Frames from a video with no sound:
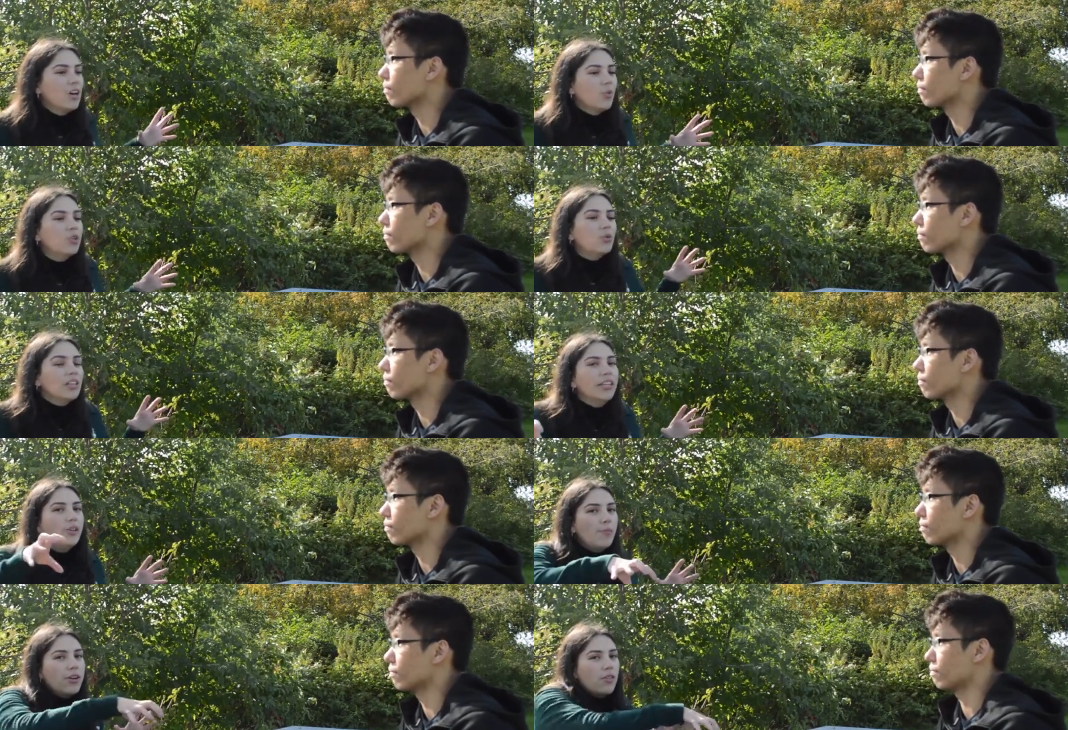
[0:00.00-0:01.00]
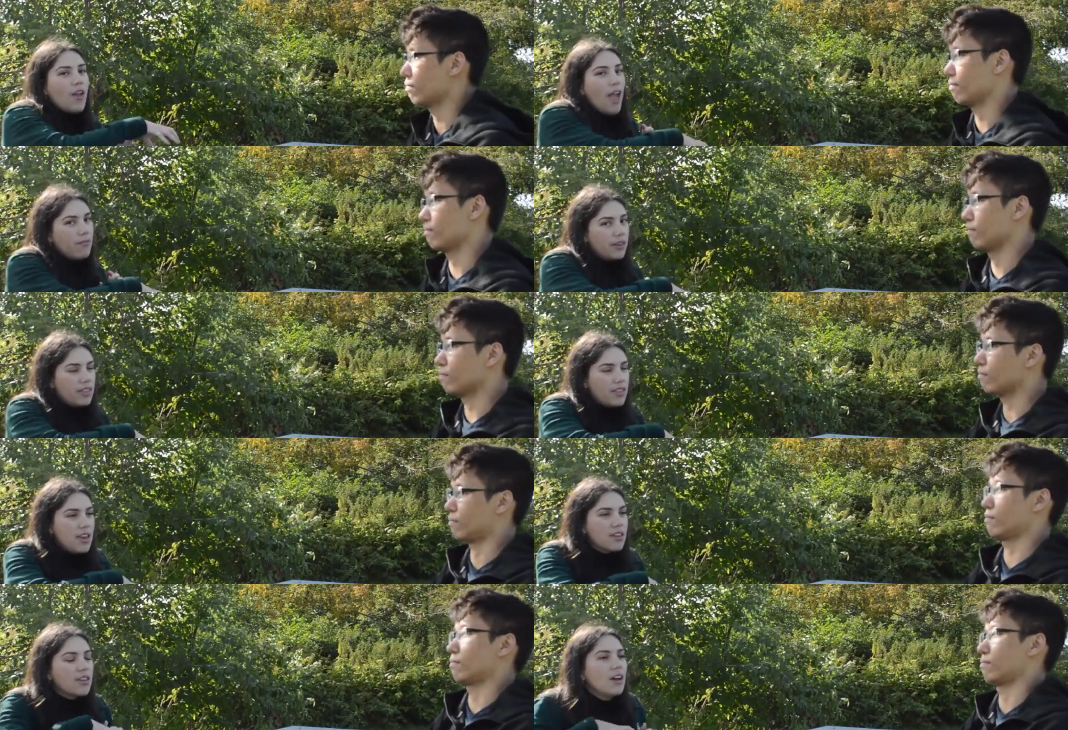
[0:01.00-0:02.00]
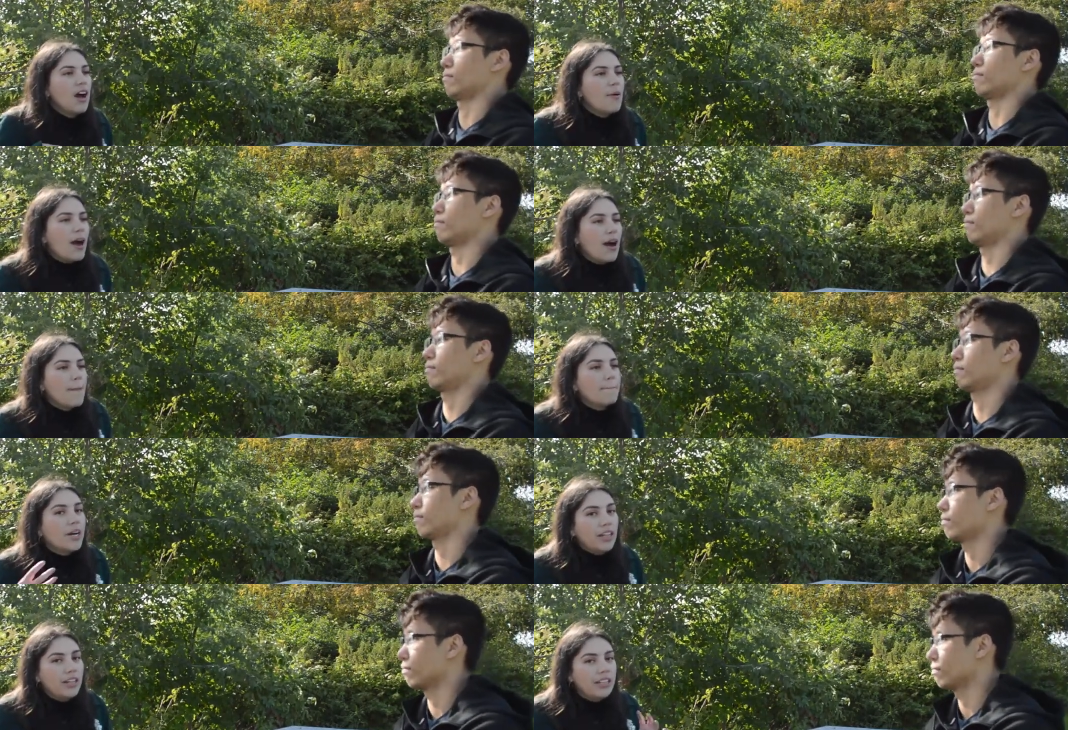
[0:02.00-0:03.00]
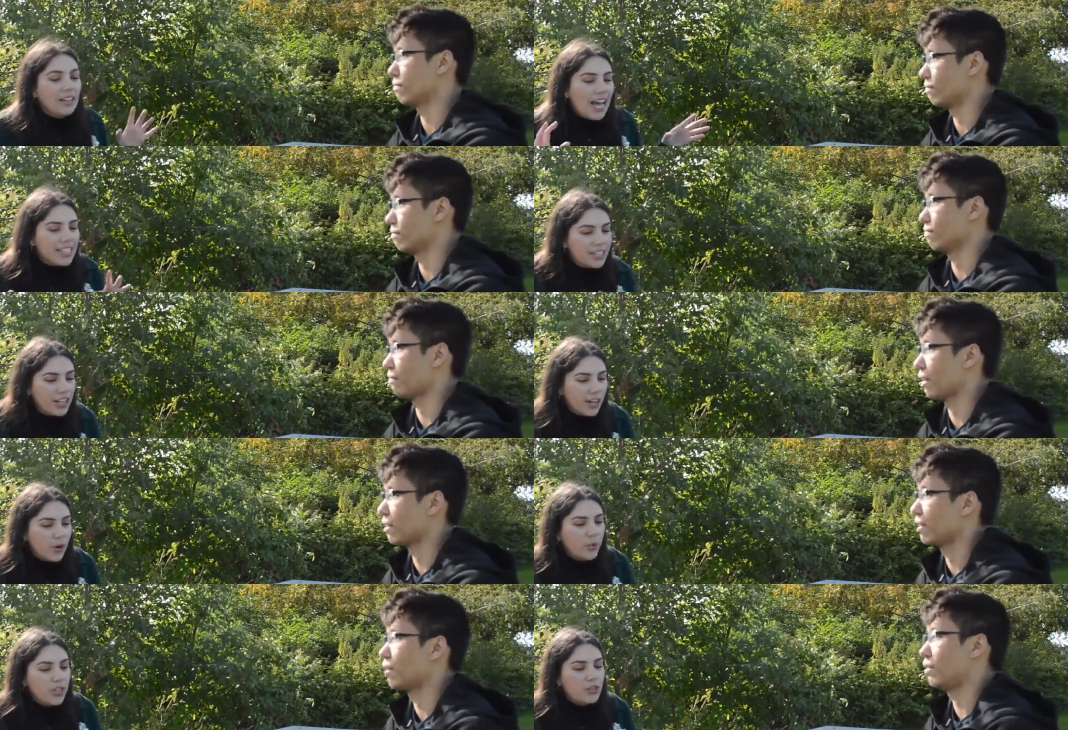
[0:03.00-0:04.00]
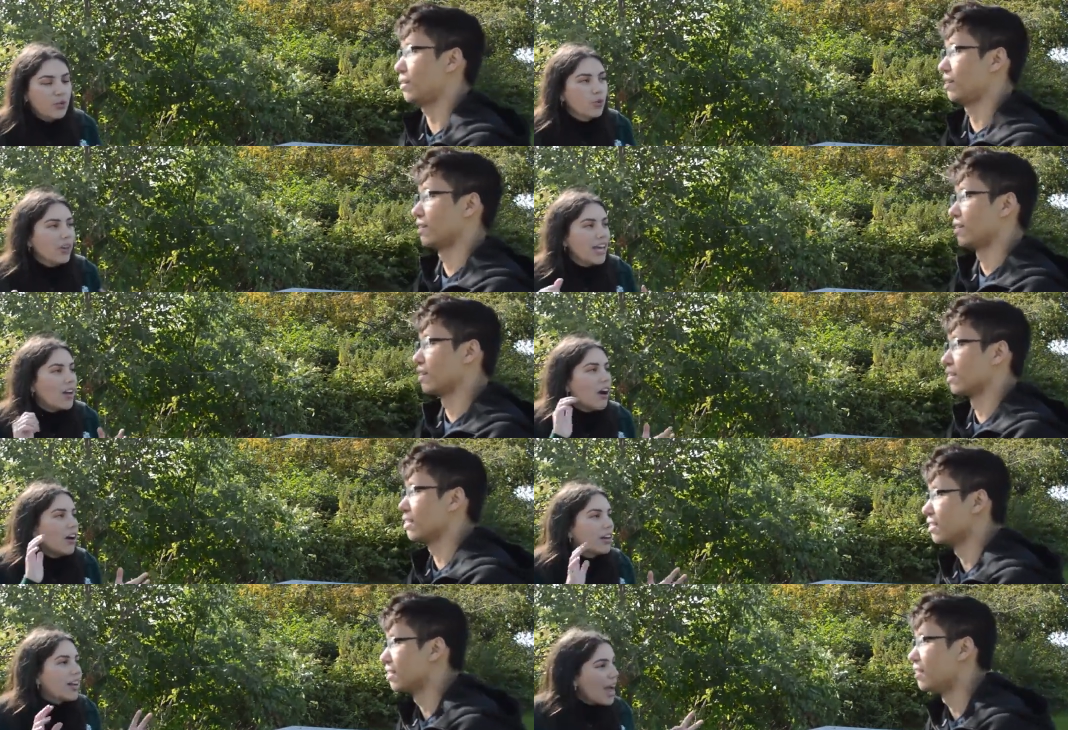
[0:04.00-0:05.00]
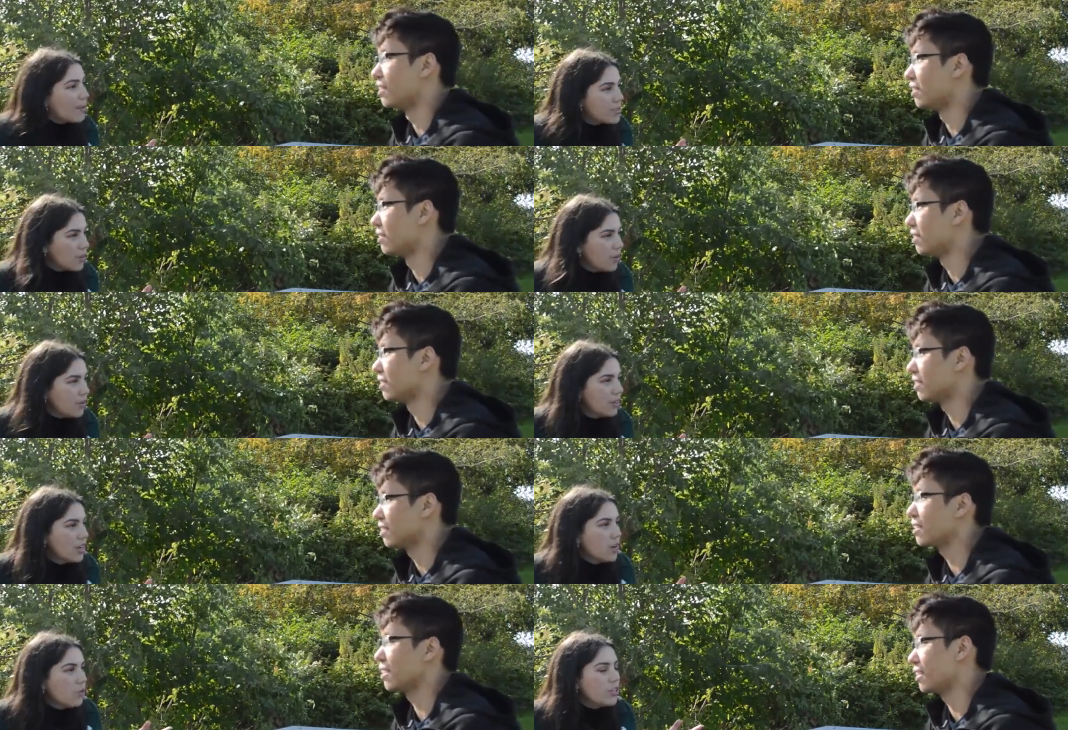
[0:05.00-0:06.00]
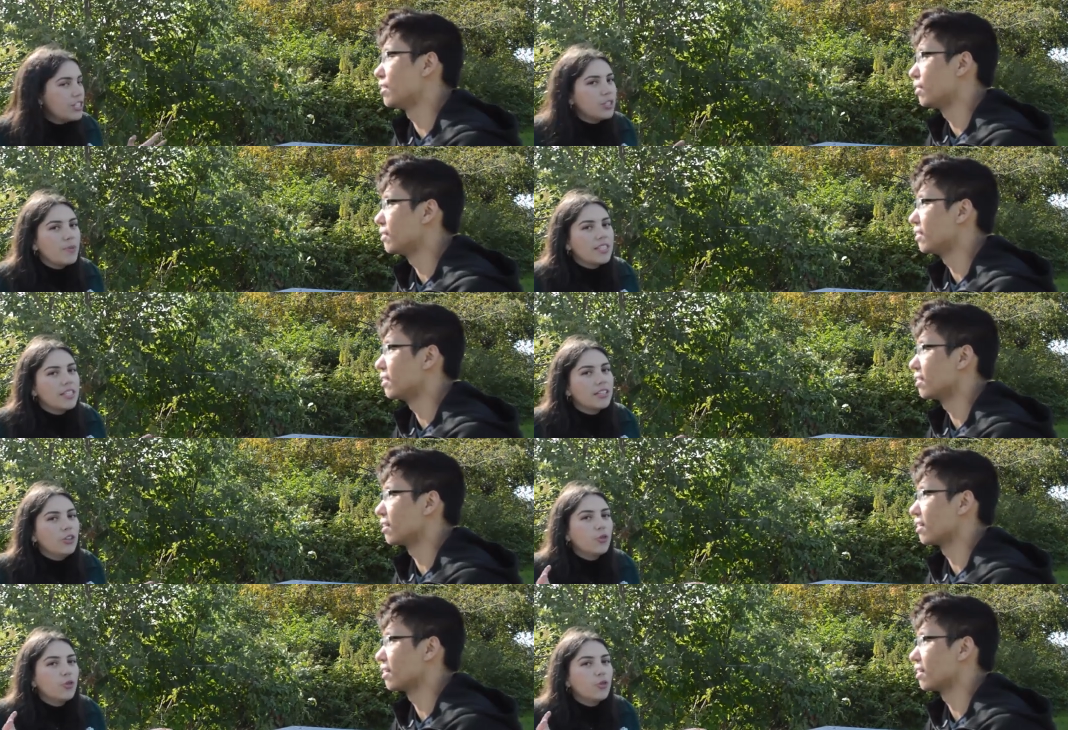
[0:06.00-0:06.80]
Speaker 1: we do a little bit of everything. But in the last year we do like our capstone, yeah, which is basically